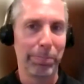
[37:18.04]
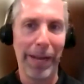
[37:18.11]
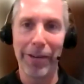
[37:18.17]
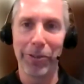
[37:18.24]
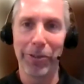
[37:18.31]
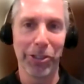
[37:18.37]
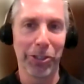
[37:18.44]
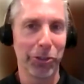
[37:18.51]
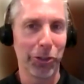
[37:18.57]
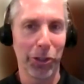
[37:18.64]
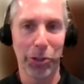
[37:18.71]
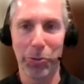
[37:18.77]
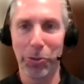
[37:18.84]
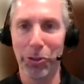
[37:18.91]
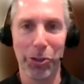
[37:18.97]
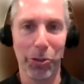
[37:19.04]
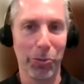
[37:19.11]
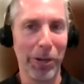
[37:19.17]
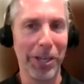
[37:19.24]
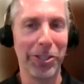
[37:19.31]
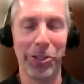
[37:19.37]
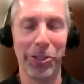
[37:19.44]
Batteries on trucks, we all know,
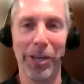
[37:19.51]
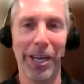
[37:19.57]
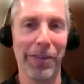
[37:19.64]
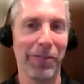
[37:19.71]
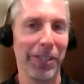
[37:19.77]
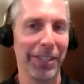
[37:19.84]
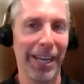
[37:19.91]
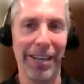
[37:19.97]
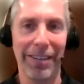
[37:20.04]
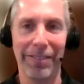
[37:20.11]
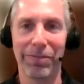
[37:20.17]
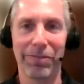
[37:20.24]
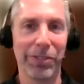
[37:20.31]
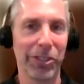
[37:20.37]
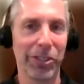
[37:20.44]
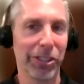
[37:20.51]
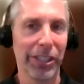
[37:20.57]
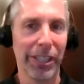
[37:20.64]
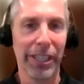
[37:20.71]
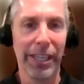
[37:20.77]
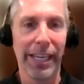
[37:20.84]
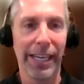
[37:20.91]
way too heavy, not efficient.
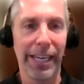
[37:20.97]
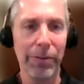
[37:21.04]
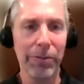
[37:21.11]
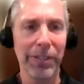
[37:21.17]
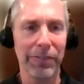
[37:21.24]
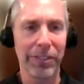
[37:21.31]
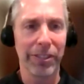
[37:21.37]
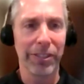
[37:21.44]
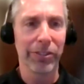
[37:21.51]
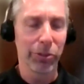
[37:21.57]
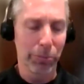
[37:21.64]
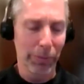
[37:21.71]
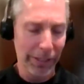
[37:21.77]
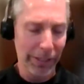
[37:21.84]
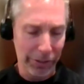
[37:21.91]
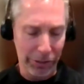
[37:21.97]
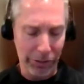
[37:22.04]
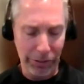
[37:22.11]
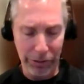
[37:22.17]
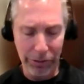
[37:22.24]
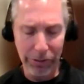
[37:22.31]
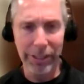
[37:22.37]
And I would love to hear, Llewellyn,
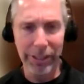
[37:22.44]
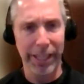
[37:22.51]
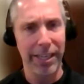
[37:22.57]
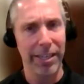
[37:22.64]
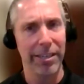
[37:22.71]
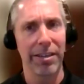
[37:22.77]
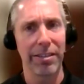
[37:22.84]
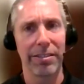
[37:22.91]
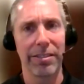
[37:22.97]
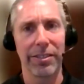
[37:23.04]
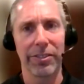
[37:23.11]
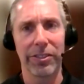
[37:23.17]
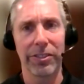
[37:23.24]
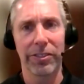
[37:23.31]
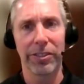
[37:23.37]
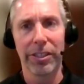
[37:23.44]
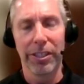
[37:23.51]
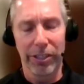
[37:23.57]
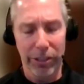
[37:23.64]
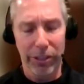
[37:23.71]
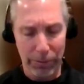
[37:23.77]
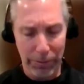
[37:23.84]
your take on this. Is
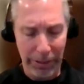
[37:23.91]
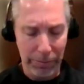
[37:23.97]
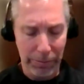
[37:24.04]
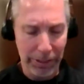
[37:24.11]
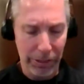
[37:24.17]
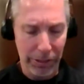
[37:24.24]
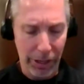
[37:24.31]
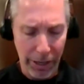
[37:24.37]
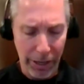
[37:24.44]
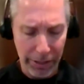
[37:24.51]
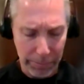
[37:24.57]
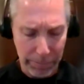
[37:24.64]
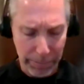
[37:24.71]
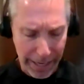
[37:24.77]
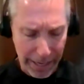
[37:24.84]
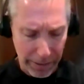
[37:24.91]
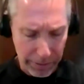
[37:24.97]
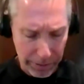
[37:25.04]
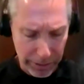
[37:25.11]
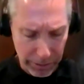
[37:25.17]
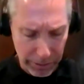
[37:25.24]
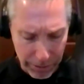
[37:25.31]
we talked
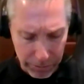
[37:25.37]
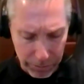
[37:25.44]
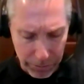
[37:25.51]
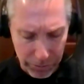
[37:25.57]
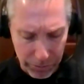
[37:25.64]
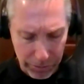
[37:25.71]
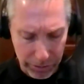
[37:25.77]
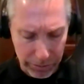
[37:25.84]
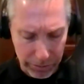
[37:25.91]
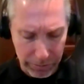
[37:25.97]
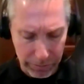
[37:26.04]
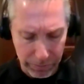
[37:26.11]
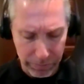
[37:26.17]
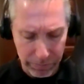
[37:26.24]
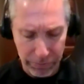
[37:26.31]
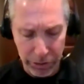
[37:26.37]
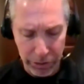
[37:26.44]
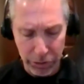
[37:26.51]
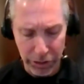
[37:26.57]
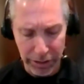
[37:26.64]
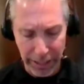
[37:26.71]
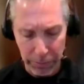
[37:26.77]
about whether it's
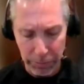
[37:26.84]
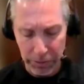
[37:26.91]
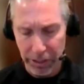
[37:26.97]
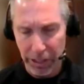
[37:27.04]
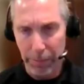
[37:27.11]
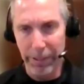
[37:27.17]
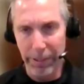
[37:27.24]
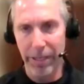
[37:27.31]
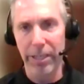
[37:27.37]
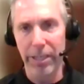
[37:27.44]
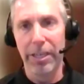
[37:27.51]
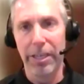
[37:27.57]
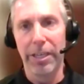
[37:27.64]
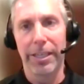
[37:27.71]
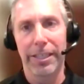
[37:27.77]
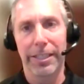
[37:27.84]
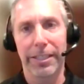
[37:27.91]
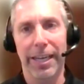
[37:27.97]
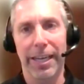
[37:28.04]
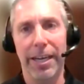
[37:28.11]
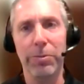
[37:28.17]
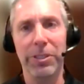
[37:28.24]
fusion that was coming on.
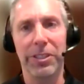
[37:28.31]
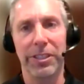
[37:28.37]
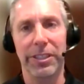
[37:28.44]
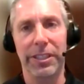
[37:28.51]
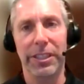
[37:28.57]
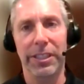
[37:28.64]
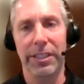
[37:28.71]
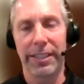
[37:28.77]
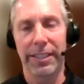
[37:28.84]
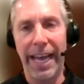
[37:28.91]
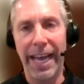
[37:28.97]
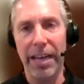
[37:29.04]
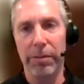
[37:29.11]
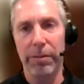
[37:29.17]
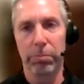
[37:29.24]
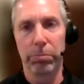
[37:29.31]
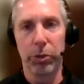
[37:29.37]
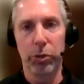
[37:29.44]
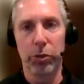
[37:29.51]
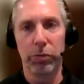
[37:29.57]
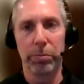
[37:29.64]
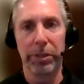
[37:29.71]
How do we see that
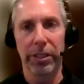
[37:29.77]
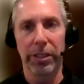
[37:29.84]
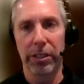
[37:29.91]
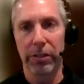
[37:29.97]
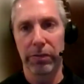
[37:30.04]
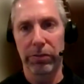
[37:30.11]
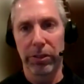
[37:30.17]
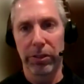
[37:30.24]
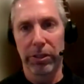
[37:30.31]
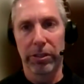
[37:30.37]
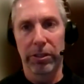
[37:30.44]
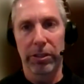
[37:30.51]
movement of